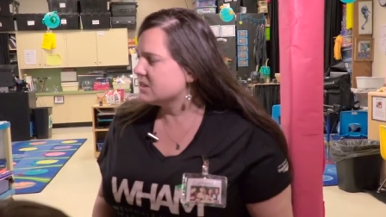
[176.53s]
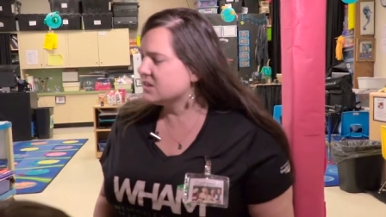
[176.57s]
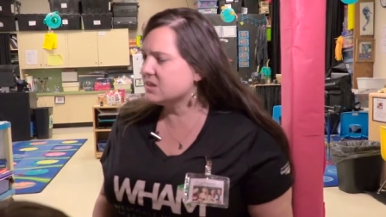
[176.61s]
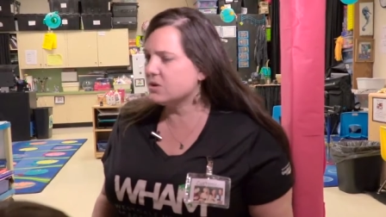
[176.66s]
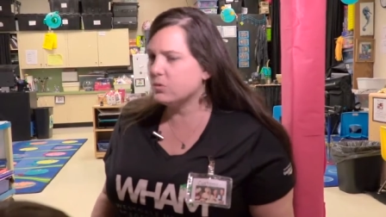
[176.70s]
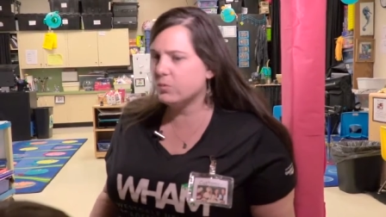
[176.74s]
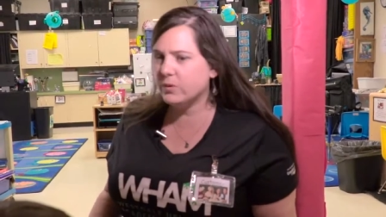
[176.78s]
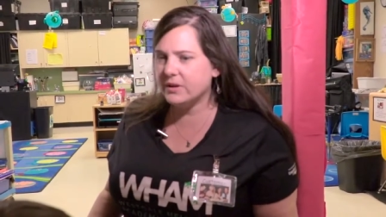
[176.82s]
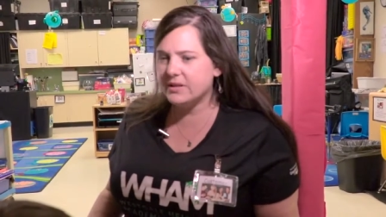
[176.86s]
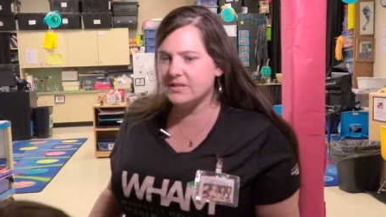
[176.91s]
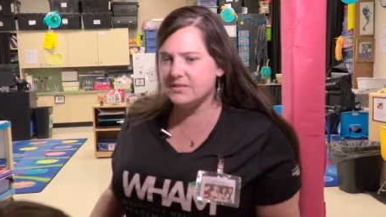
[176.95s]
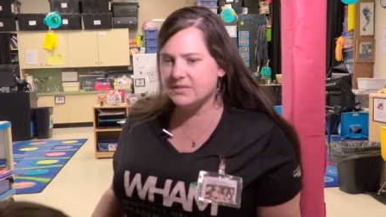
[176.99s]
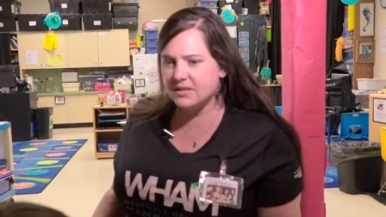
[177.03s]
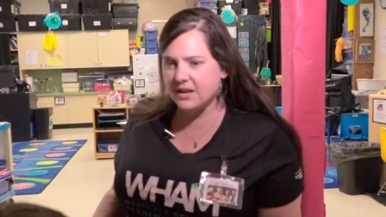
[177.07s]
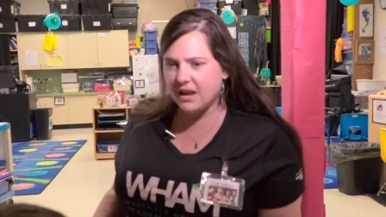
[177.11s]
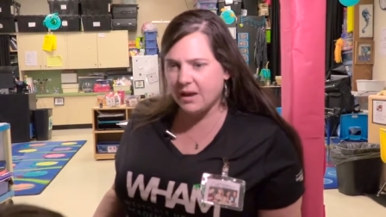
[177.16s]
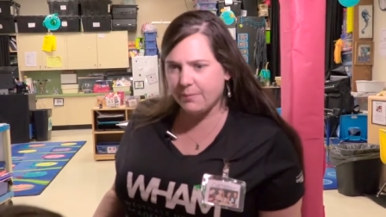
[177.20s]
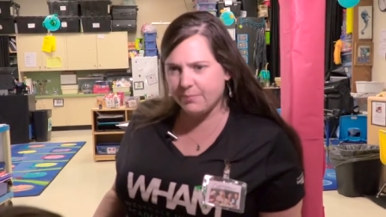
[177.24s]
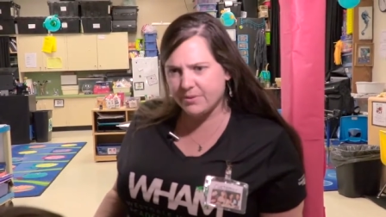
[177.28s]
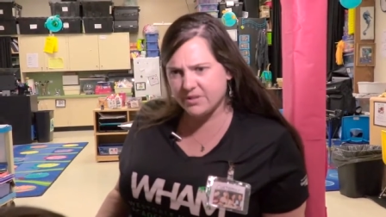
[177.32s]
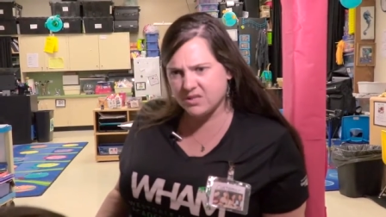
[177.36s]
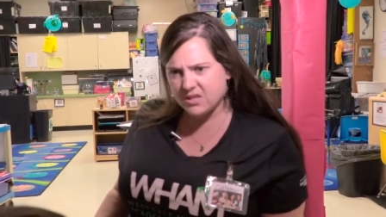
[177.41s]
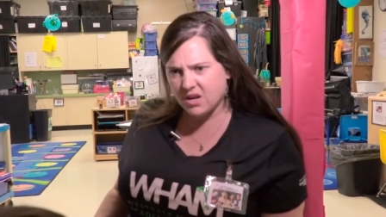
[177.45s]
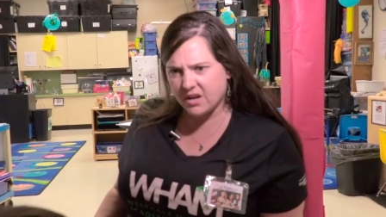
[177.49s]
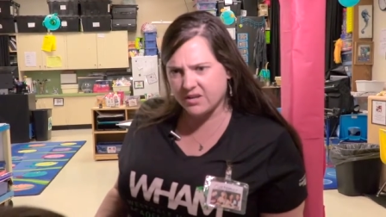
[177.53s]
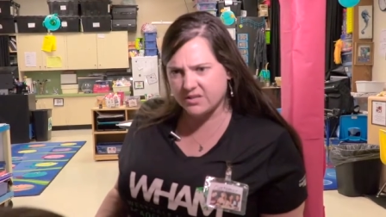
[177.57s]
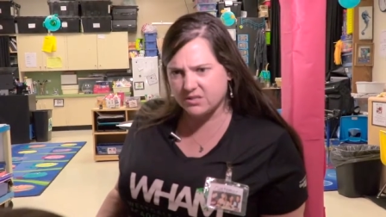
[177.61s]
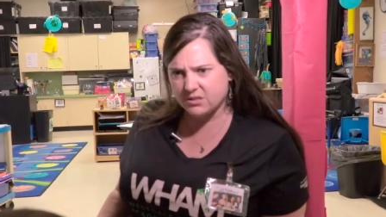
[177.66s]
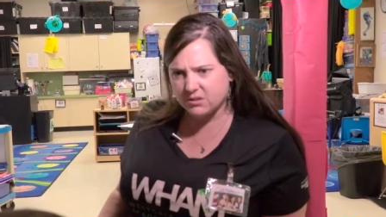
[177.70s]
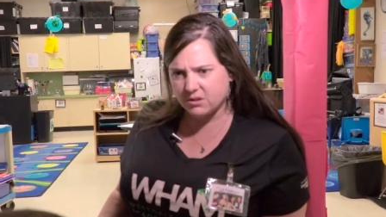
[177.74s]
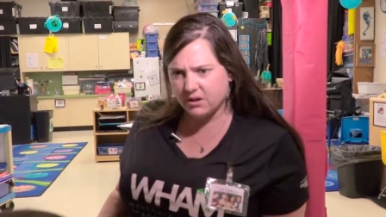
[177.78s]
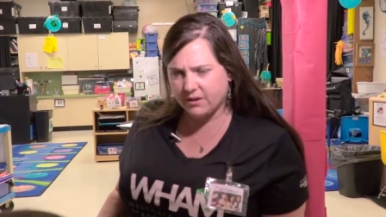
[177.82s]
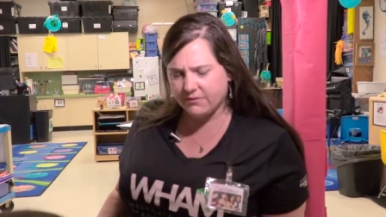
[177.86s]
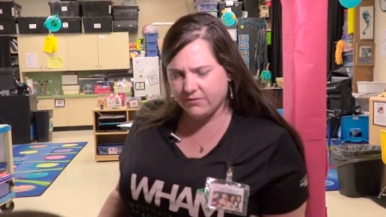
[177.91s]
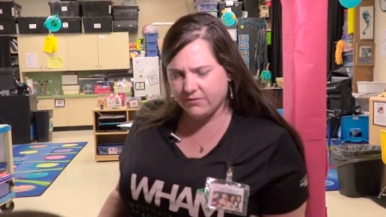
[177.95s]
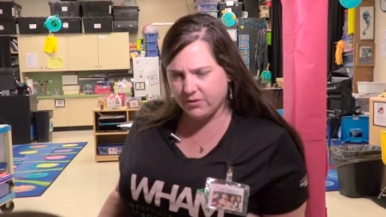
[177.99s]
So, what is an
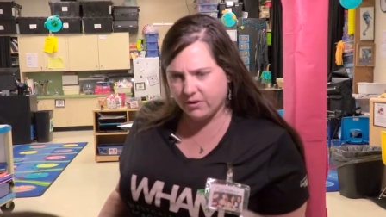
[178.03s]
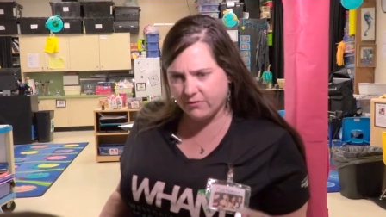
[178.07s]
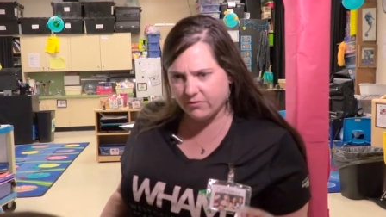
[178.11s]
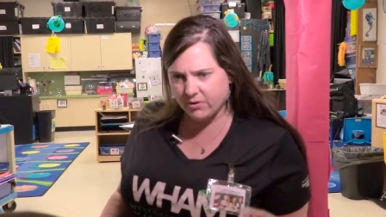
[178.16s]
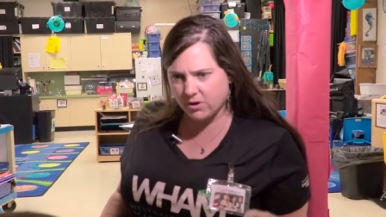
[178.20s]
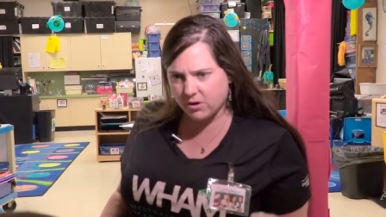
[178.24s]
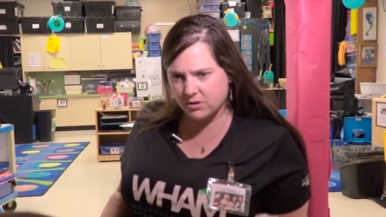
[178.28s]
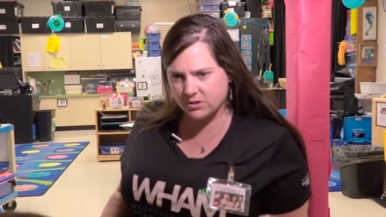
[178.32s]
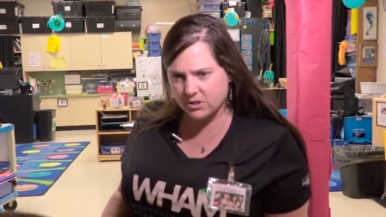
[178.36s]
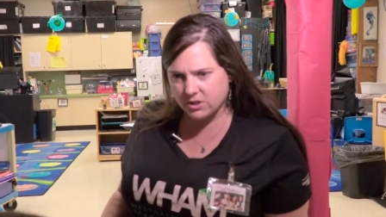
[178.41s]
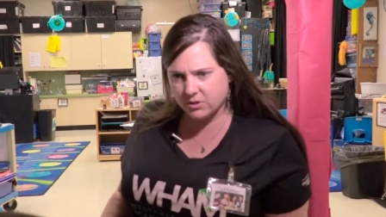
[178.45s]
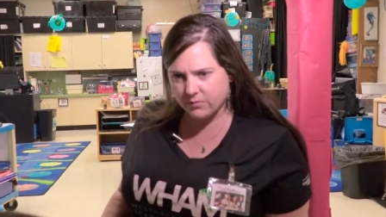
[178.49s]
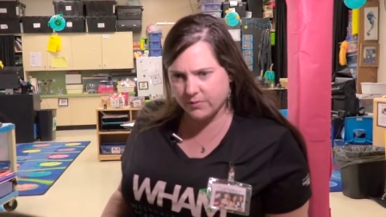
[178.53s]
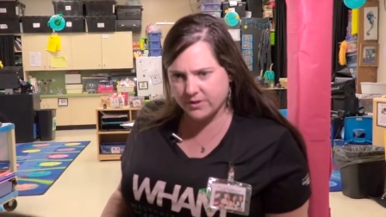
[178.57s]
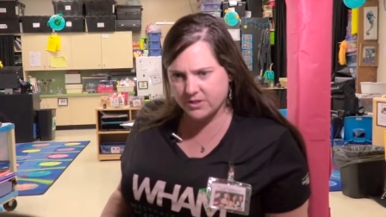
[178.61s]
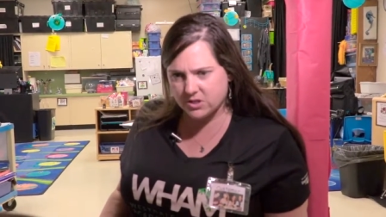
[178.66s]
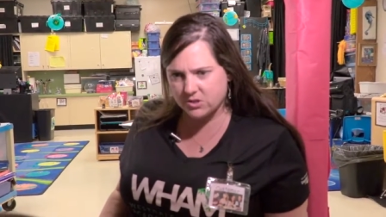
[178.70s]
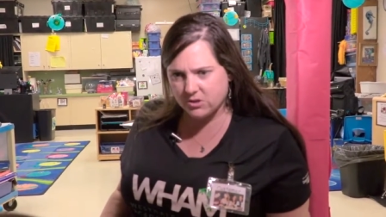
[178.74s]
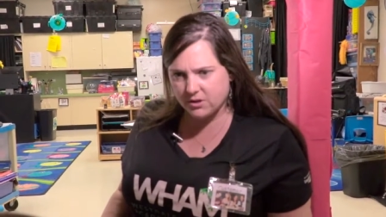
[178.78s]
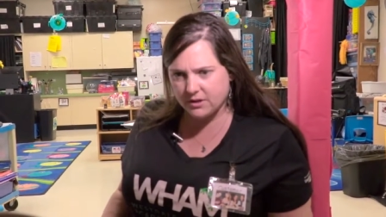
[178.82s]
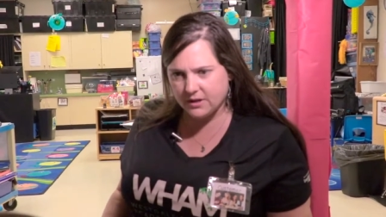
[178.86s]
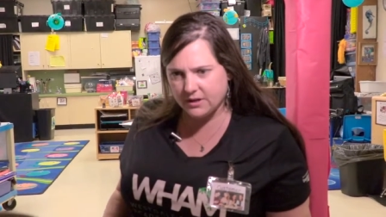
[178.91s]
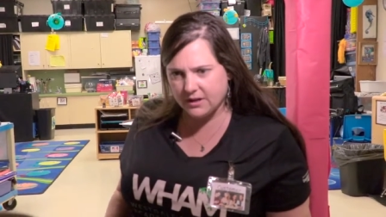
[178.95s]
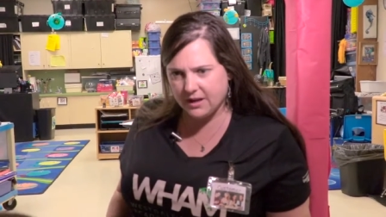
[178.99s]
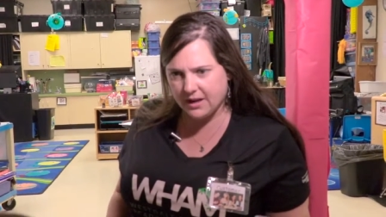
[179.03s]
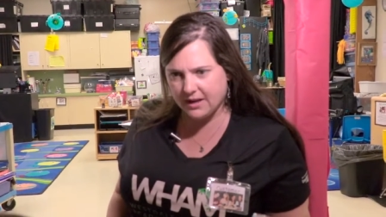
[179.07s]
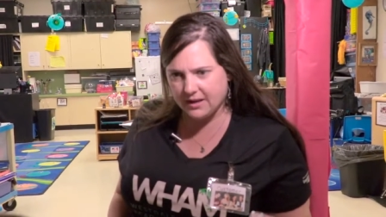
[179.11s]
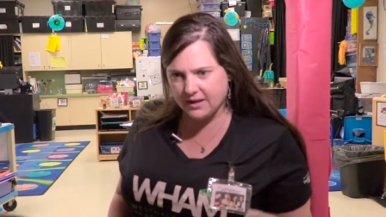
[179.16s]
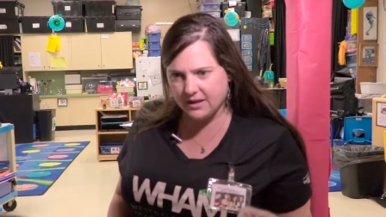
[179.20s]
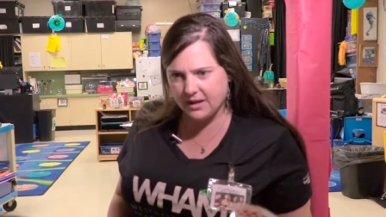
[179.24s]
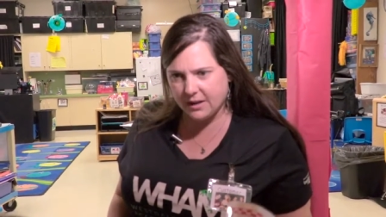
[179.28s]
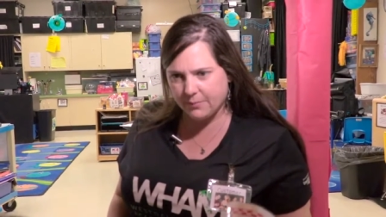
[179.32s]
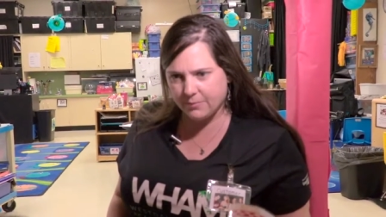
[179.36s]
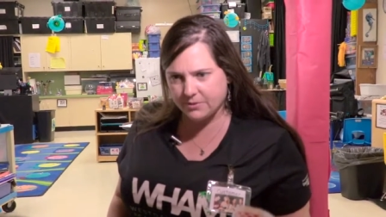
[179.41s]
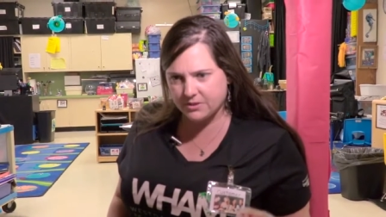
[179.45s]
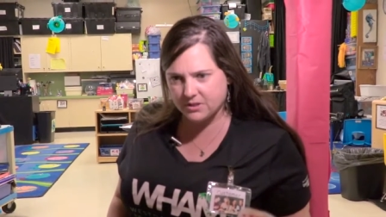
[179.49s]
appetizer? Have you ever gone to a restaurant and had
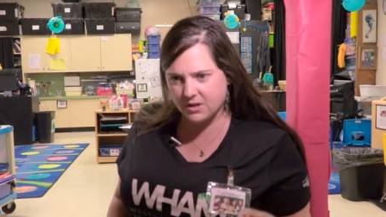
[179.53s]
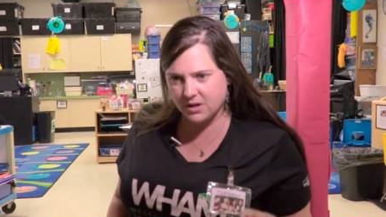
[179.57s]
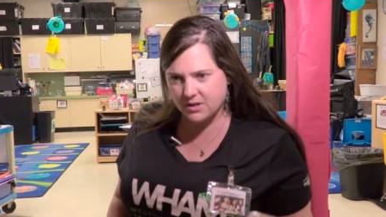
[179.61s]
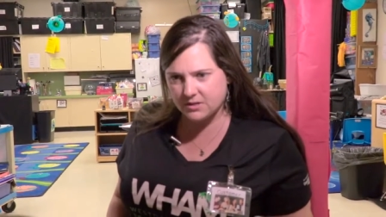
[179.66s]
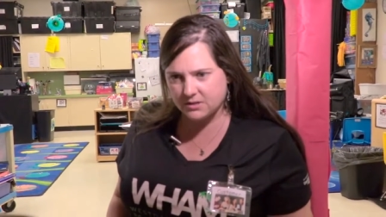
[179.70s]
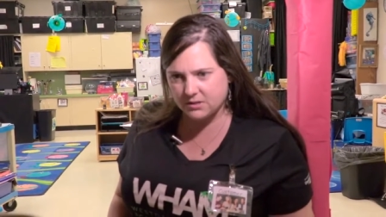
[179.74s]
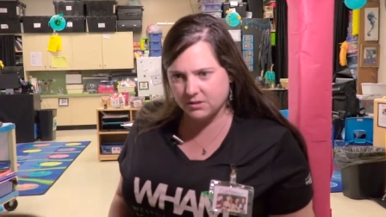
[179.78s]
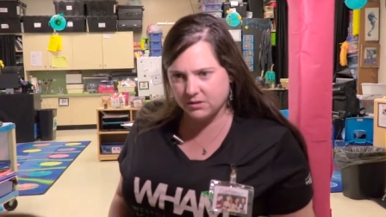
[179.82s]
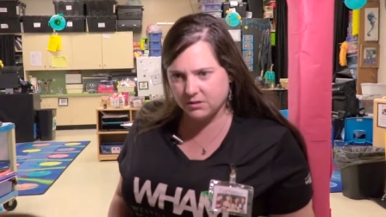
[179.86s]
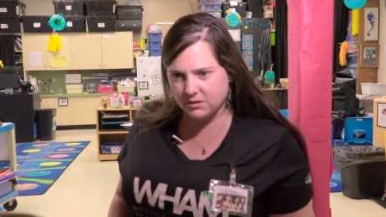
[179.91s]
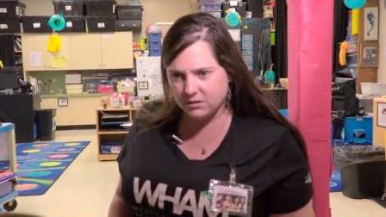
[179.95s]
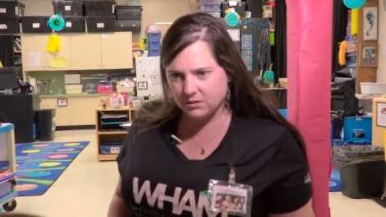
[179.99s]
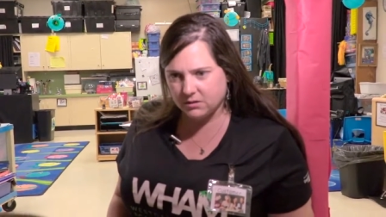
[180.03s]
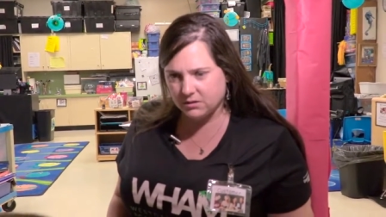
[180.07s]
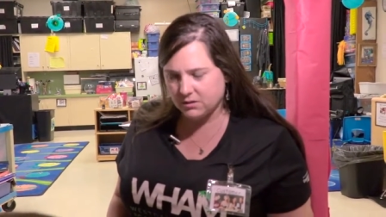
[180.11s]
an appetizer?